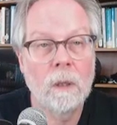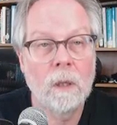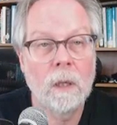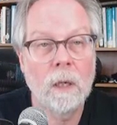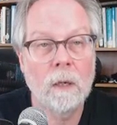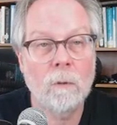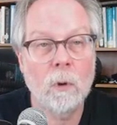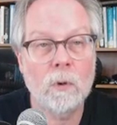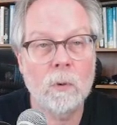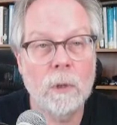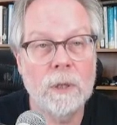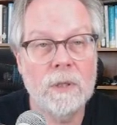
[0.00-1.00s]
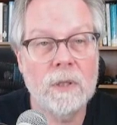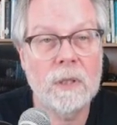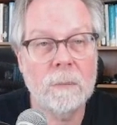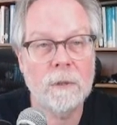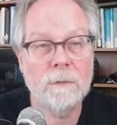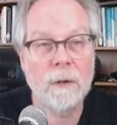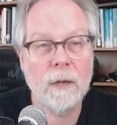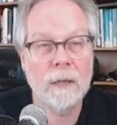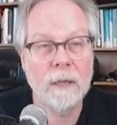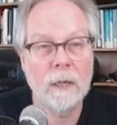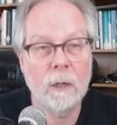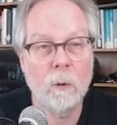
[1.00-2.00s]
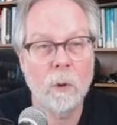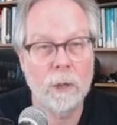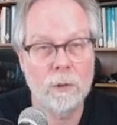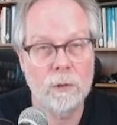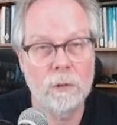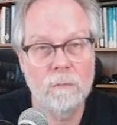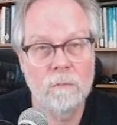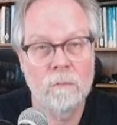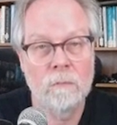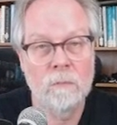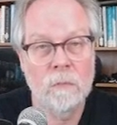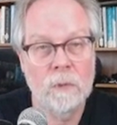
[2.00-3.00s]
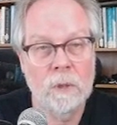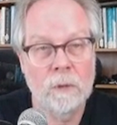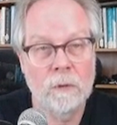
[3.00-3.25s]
And of course we can simplify that equation, the